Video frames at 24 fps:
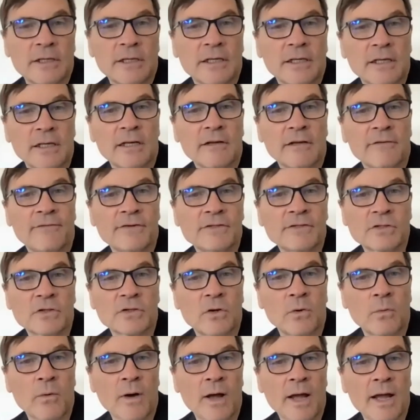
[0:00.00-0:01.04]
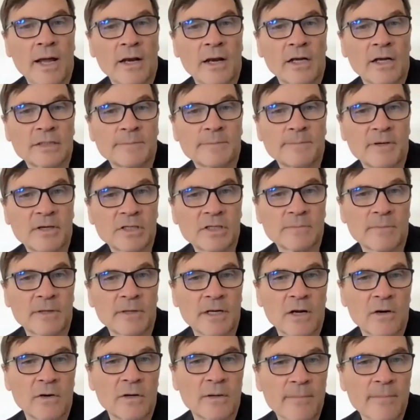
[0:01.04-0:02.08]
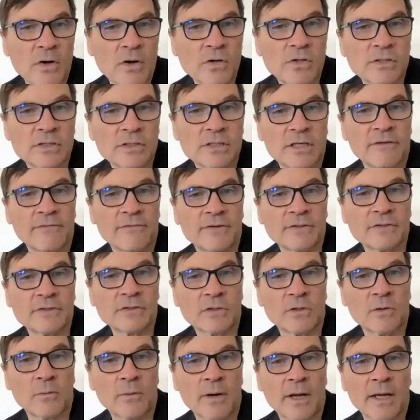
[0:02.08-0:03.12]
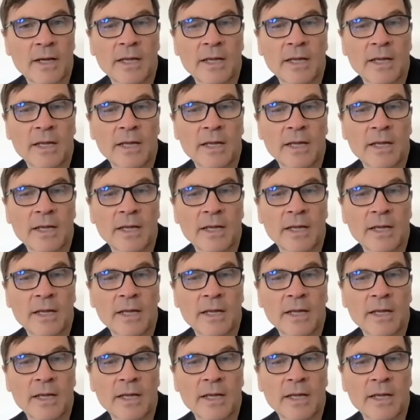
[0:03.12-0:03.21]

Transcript: in, in a physical way and I experience my own emotions in a physical way.